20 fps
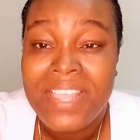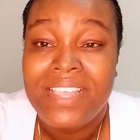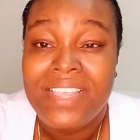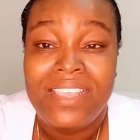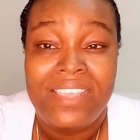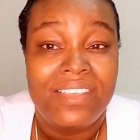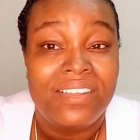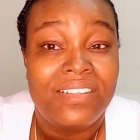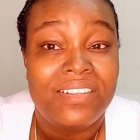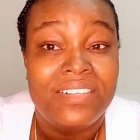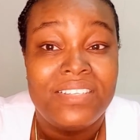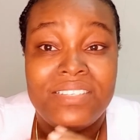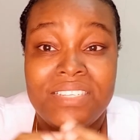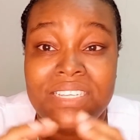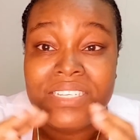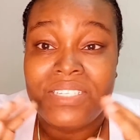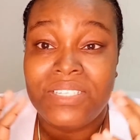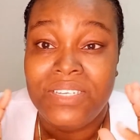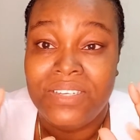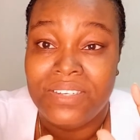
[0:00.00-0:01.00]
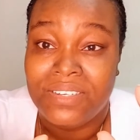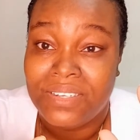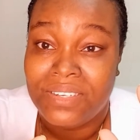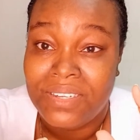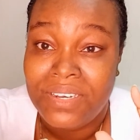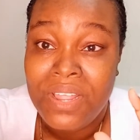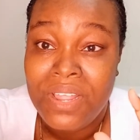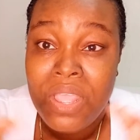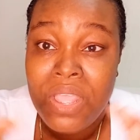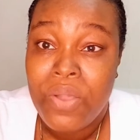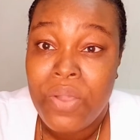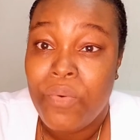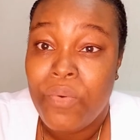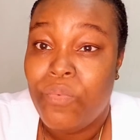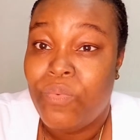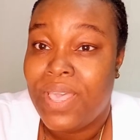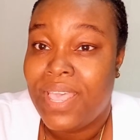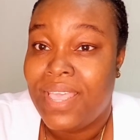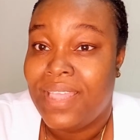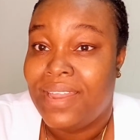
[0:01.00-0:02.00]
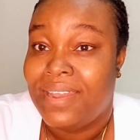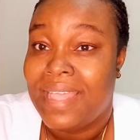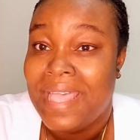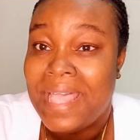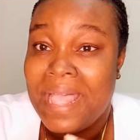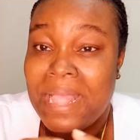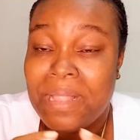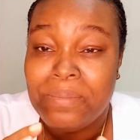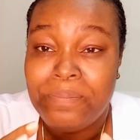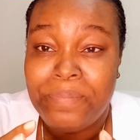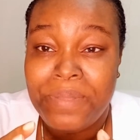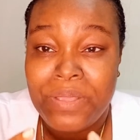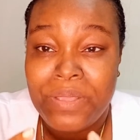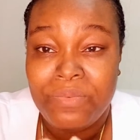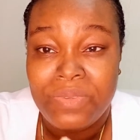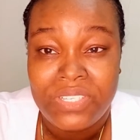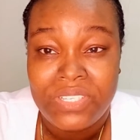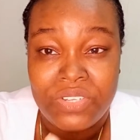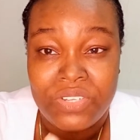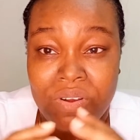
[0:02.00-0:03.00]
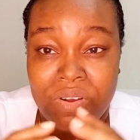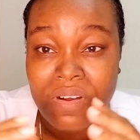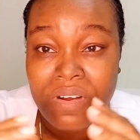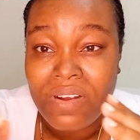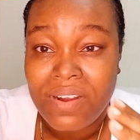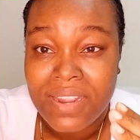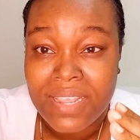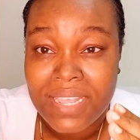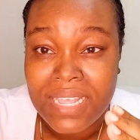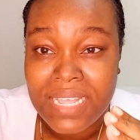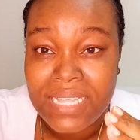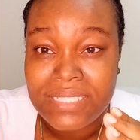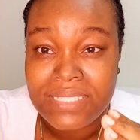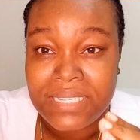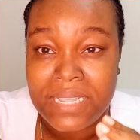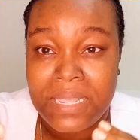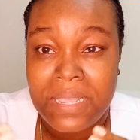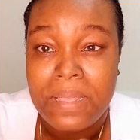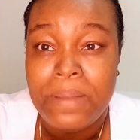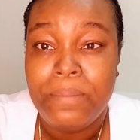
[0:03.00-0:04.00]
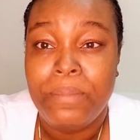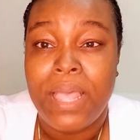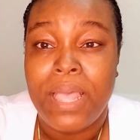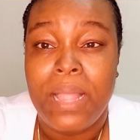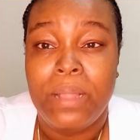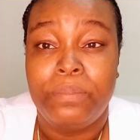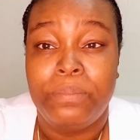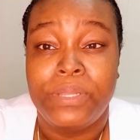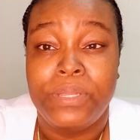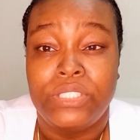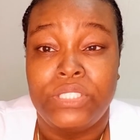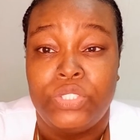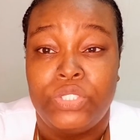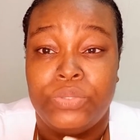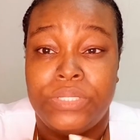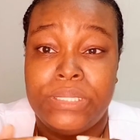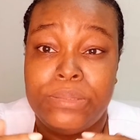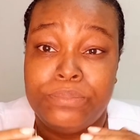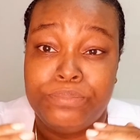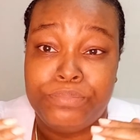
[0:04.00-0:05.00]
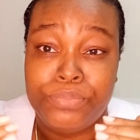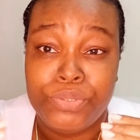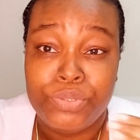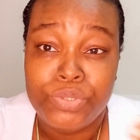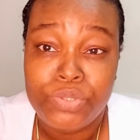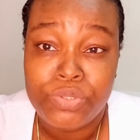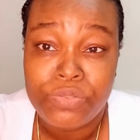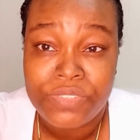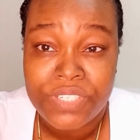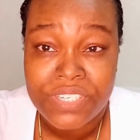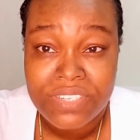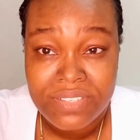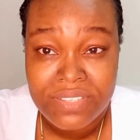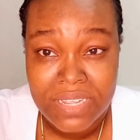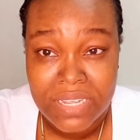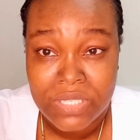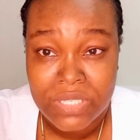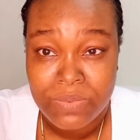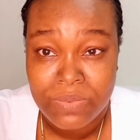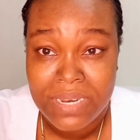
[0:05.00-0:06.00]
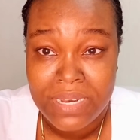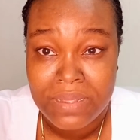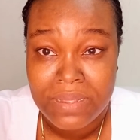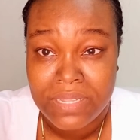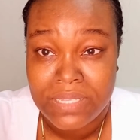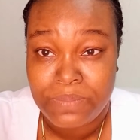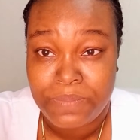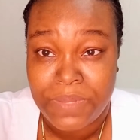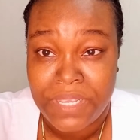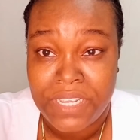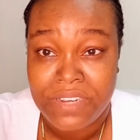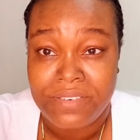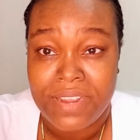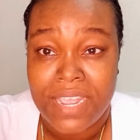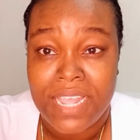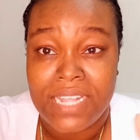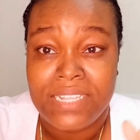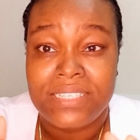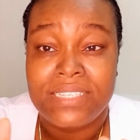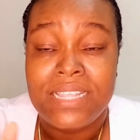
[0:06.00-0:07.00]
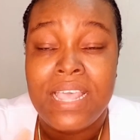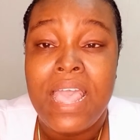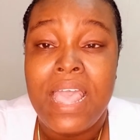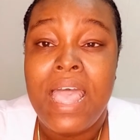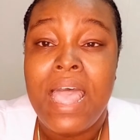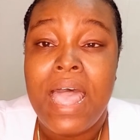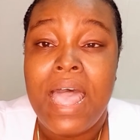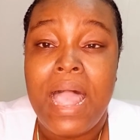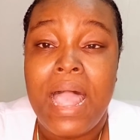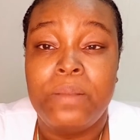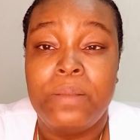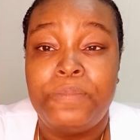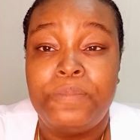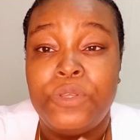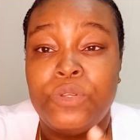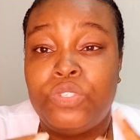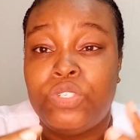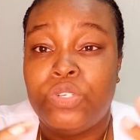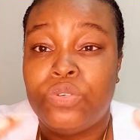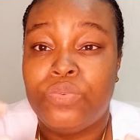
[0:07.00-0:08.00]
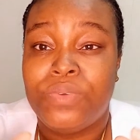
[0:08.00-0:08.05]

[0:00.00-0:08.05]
Kegels is good when helping with your orgasm, helping to improve your sexual experience, help you to